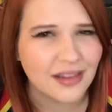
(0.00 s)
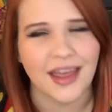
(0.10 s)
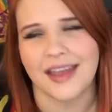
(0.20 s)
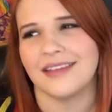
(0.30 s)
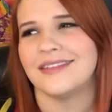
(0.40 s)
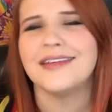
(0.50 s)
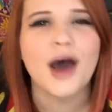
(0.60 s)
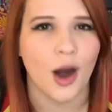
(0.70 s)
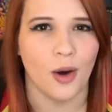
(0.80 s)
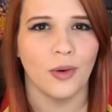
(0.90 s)
Like,
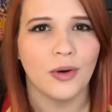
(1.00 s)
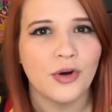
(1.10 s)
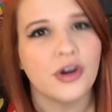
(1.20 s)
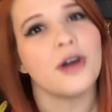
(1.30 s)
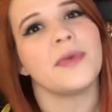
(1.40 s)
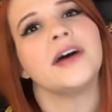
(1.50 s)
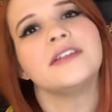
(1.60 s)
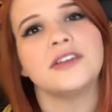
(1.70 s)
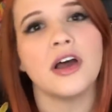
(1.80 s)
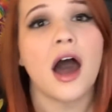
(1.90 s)
no. Come on.
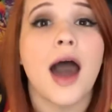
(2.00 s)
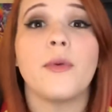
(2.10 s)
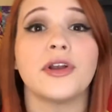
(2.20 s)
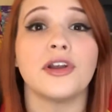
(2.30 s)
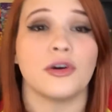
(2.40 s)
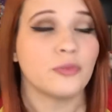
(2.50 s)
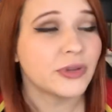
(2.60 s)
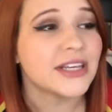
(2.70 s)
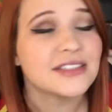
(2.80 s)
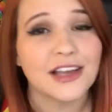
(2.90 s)
I want to know.
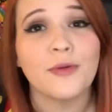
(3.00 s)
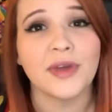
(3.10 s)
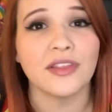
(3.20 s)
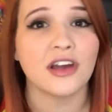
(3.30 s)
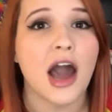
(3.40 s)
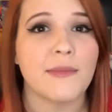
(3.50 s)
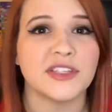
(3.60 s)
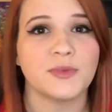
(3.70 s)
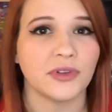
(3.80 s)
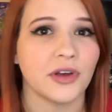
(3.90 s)
Please tell me in the
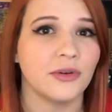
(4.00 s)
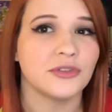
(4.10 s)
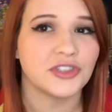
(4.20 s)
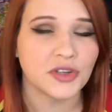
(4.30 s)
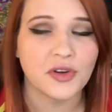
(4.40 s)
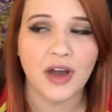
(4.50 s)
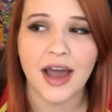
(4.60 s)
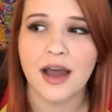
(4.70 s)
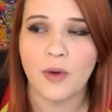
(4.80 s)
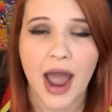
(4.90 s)
comments below.
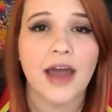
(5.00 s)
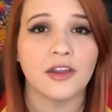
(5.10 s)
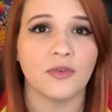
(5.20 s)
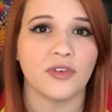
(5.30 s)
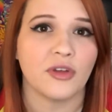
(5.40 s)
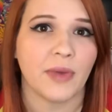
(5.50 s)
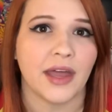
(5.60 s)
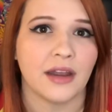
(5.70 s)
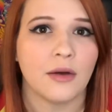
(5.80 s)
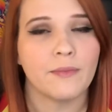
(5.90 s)
How do you feel about it?